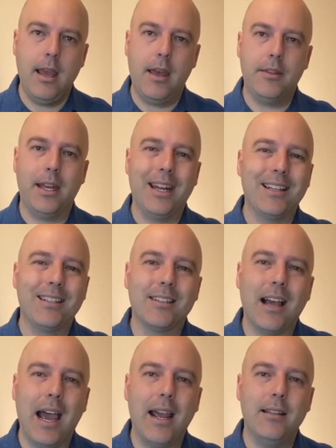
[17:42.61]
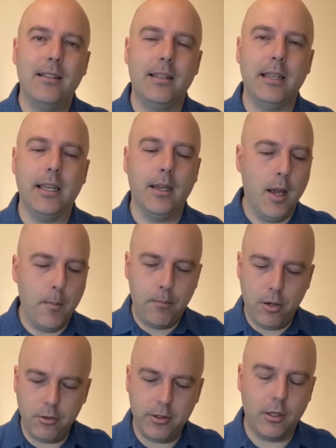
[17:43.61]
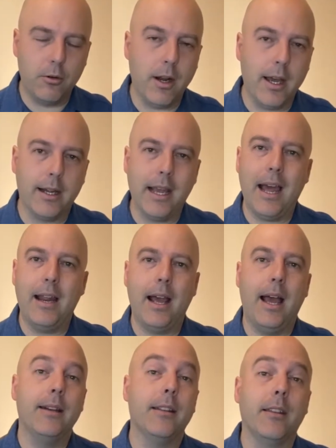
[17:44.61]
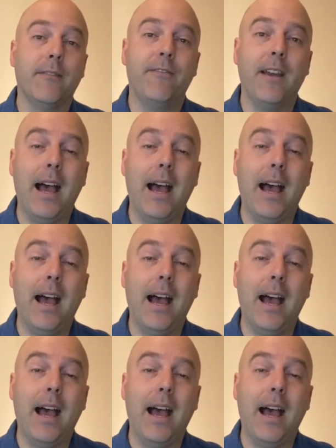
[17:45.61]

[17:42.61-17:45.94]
And that anxiety pulls the rug under the,